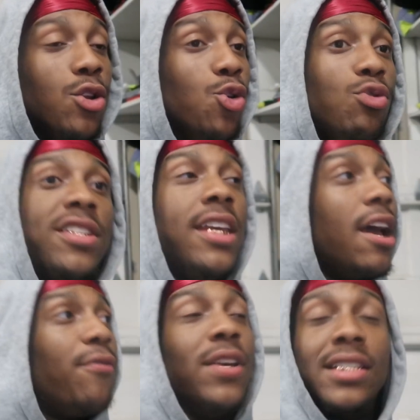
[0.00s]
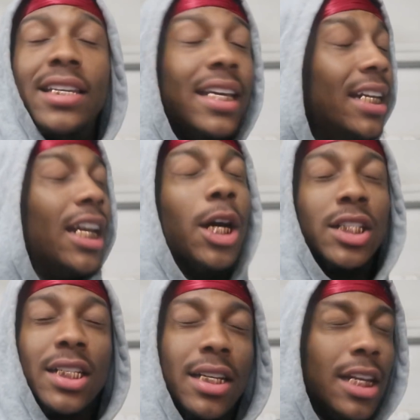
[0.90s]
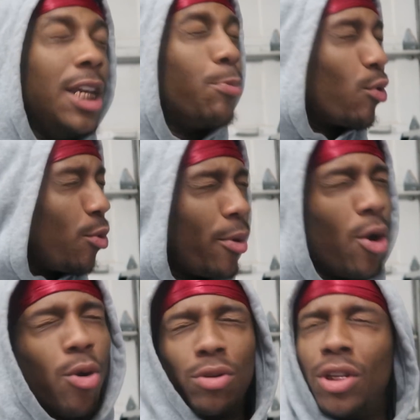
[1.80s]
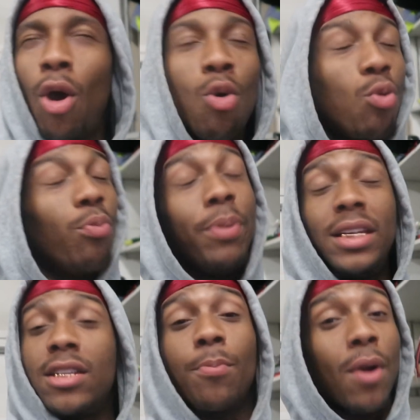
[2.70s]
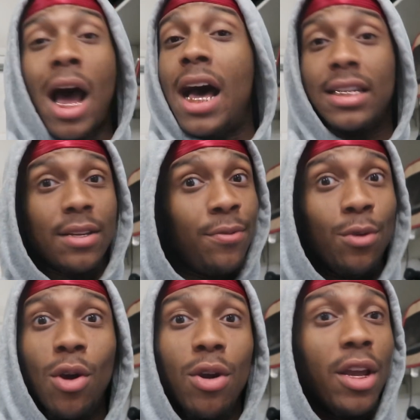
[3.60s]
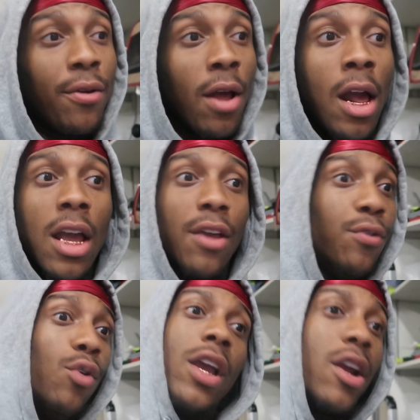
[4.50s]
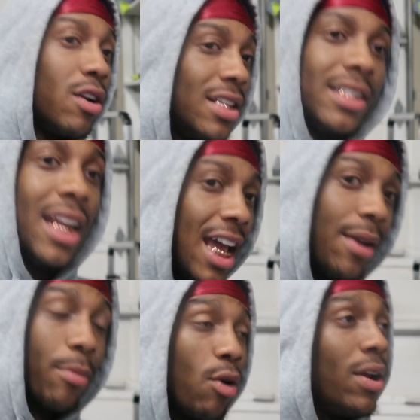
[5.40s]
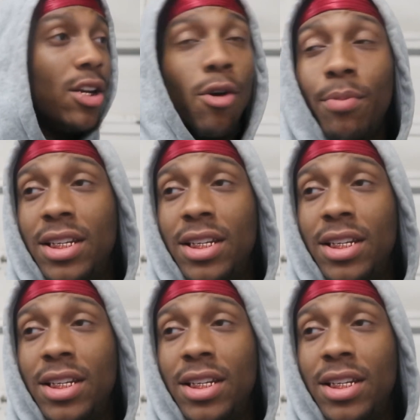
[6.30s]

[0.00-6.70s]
UCF is getting a sleeper, bro. Don't be surprised if you hear his name, bro. And don't